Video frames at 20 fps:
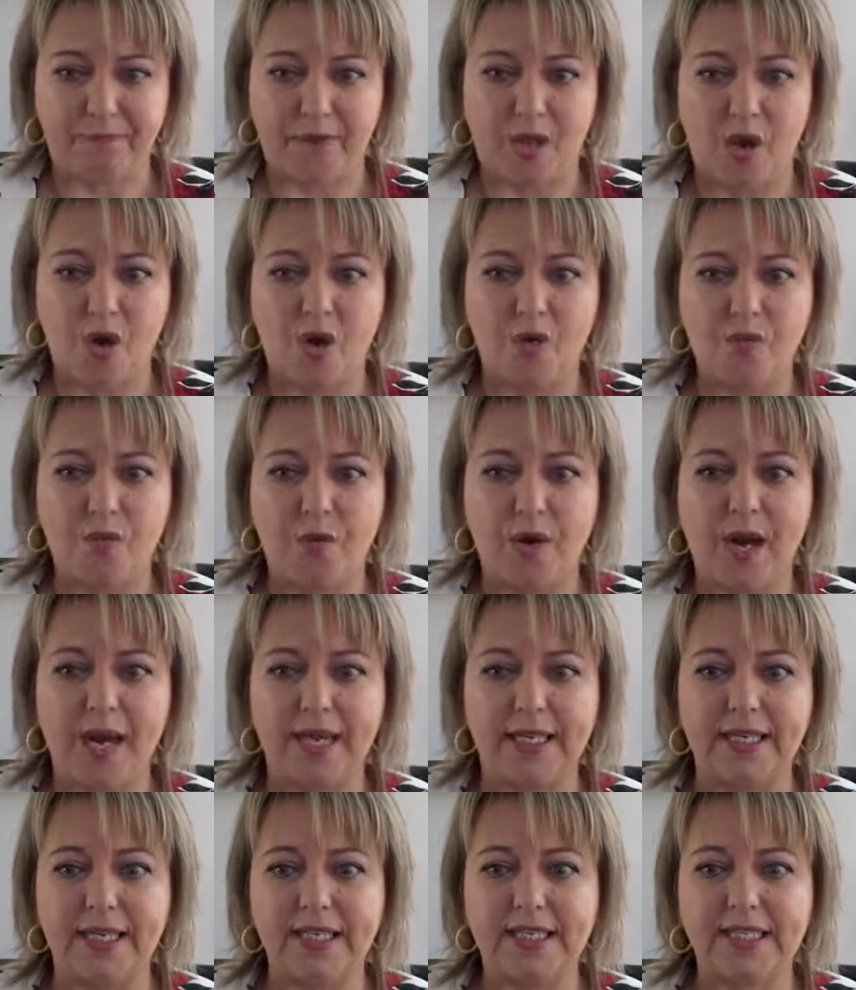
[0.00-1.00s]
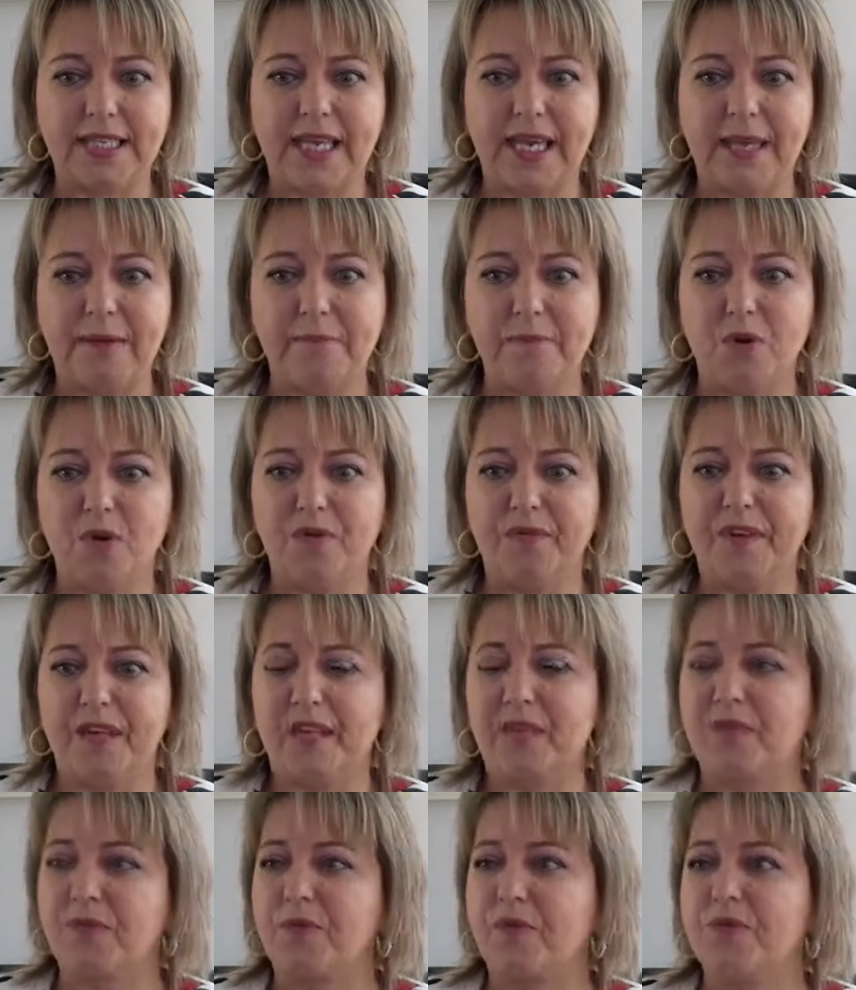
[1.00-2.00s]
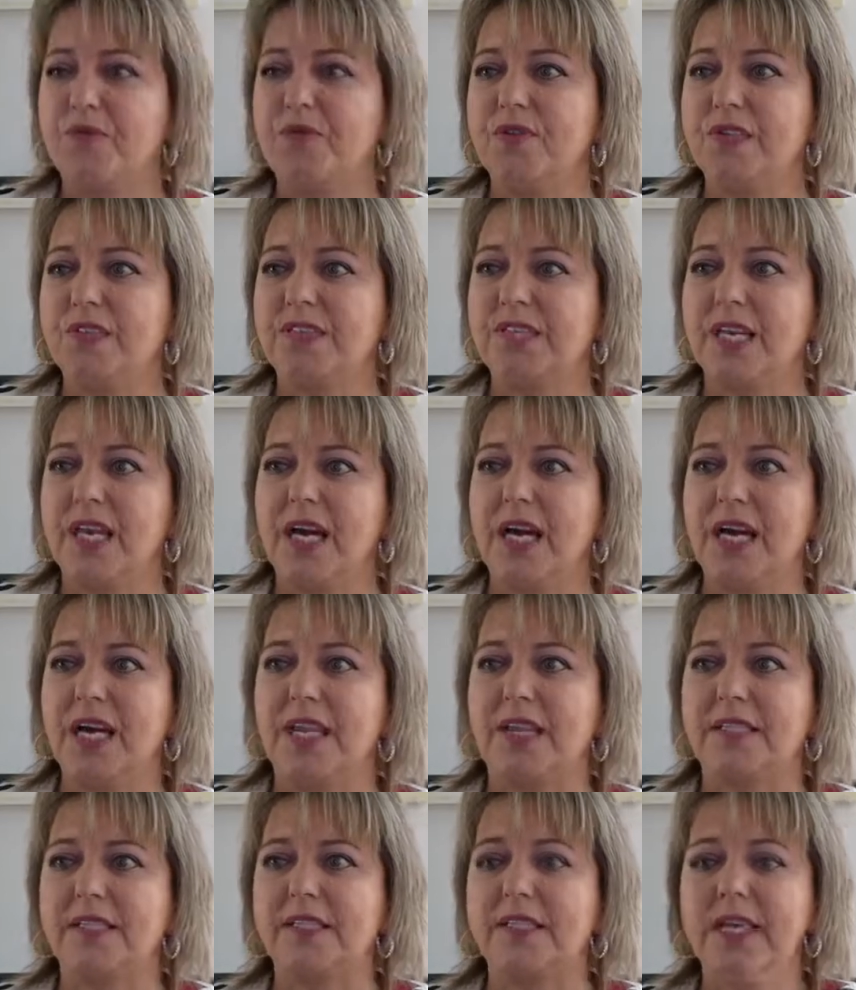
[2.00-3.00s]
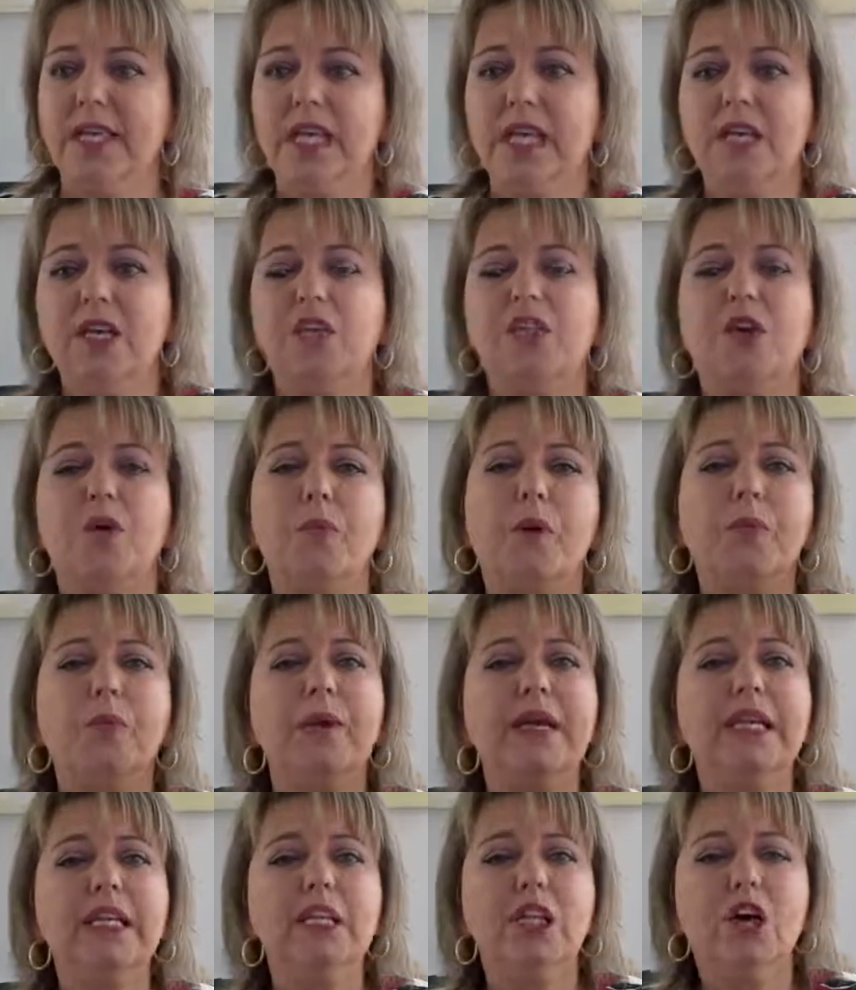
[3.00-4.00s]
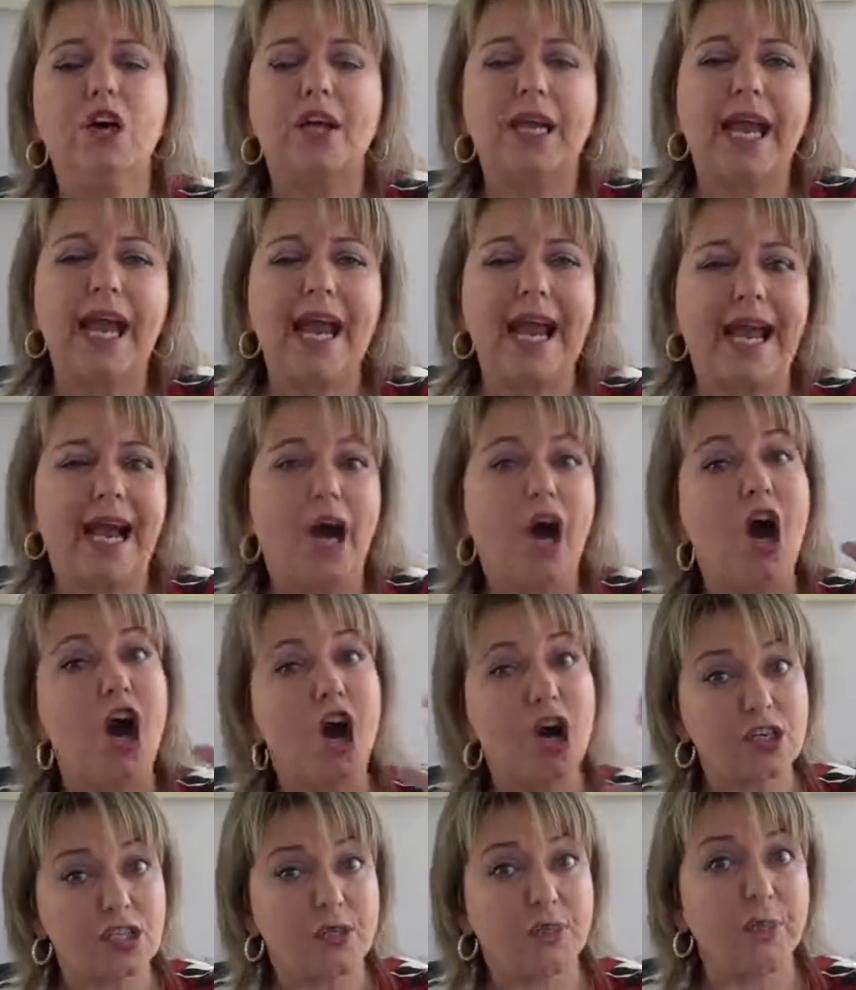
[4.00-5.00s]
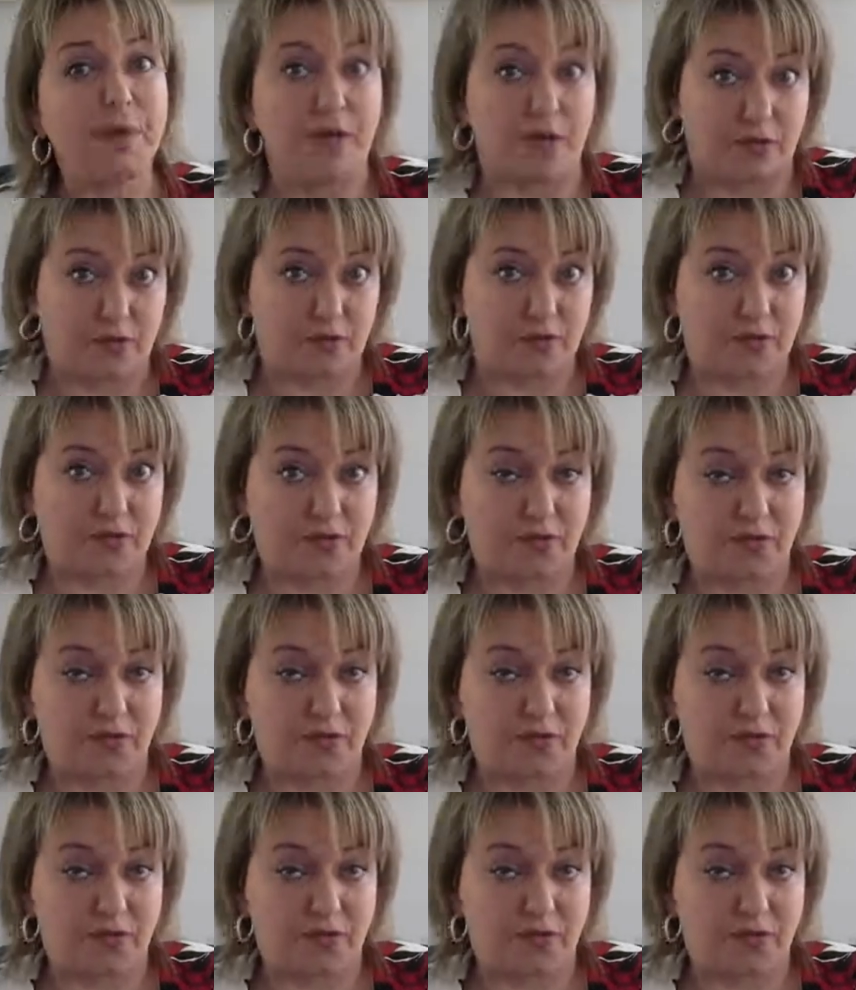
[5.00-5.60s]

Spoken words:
All right, let's keep moving through the slides. So when we look at hospitals